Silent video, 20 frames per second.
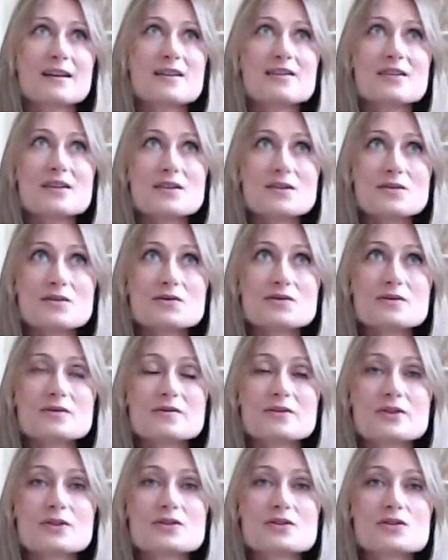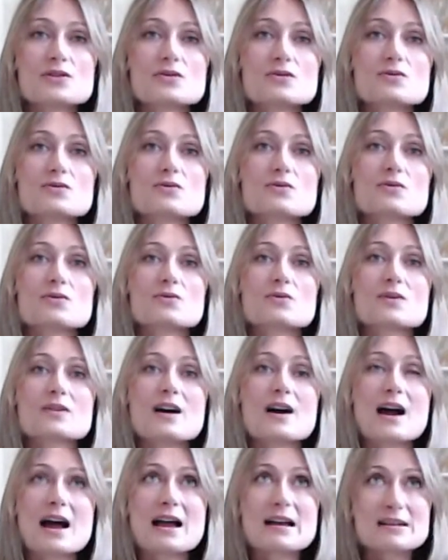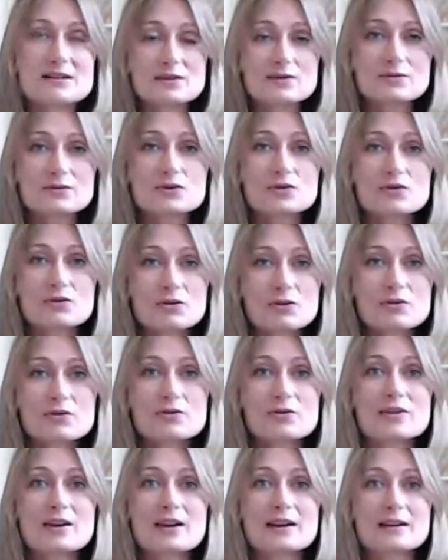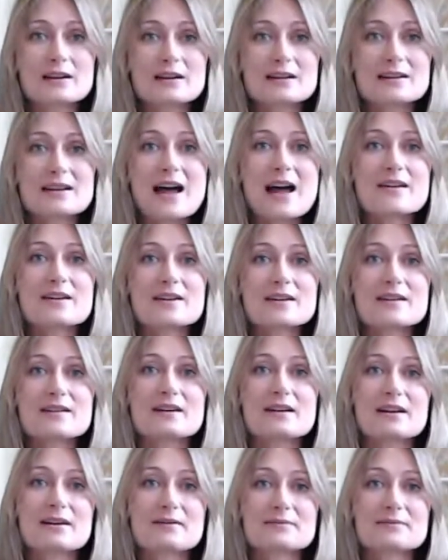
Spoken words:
the universe with eyes of truth and clarity.